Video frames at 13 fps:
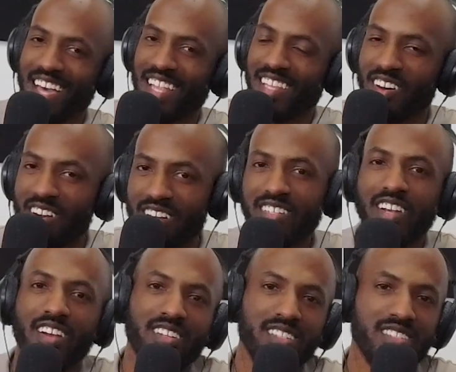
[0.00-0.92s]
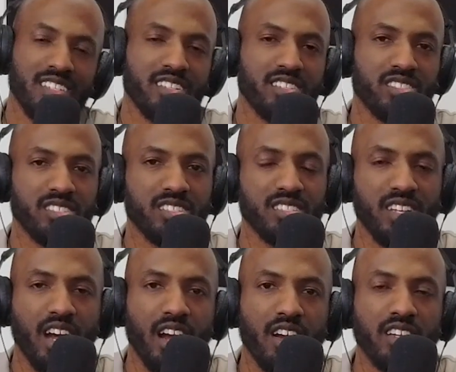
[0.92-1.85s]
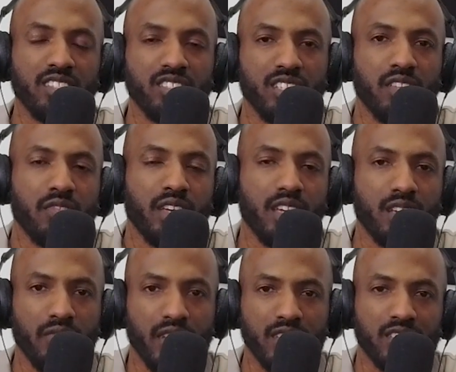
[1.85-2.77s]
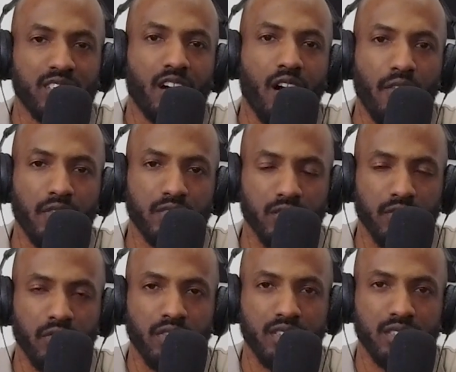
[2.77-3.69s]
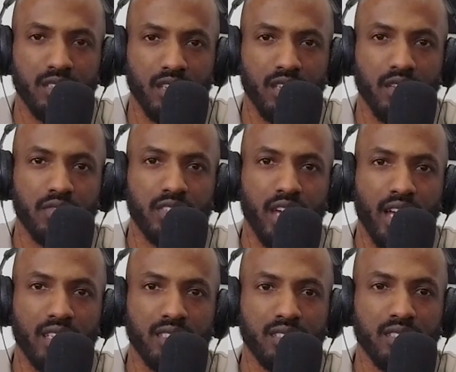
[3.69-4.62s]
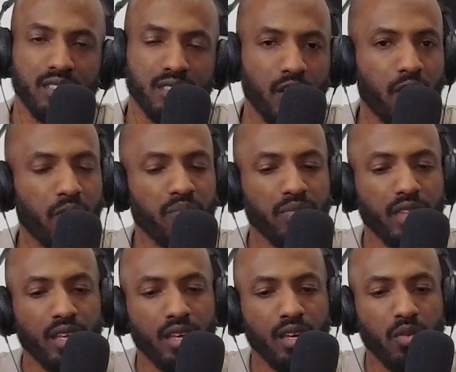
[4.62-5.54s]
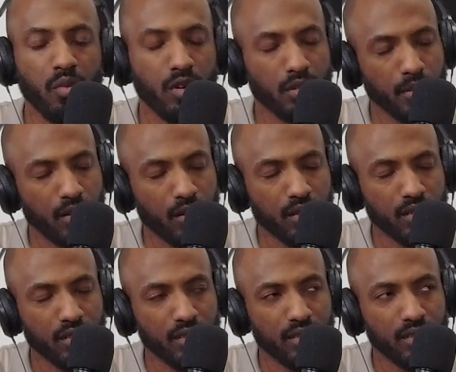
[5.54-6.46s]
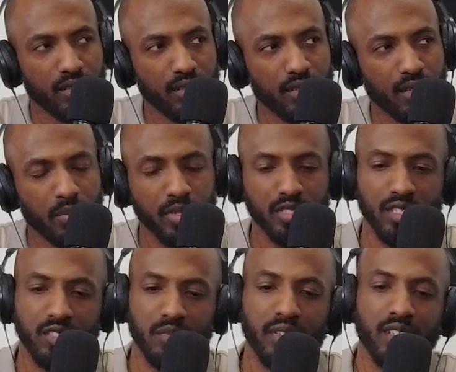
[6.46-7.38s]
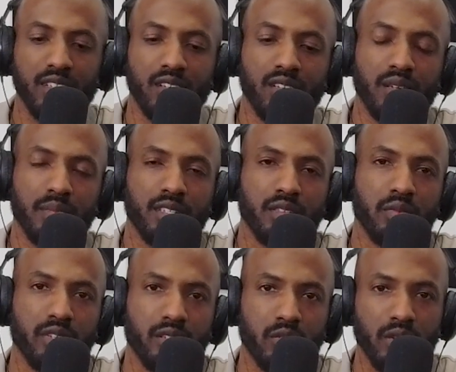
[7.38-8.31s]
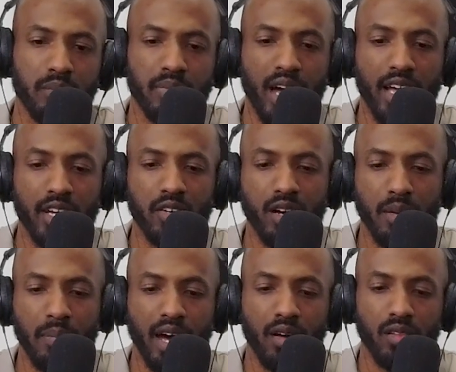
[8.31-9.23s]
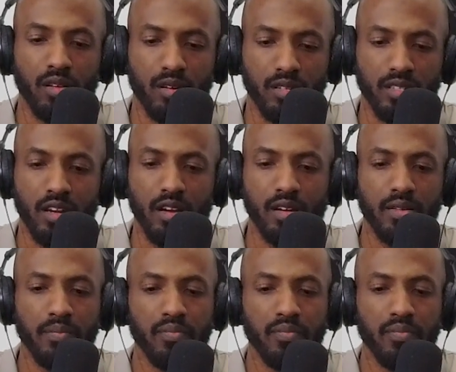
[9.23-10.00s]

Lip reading: Lauren Kirk is here. She is our Chief Innovation Officer for the City of Jackson. So, welcome, Lauren. Appreciate you being on. I'm going to read a quick bio about Lauren Kirk.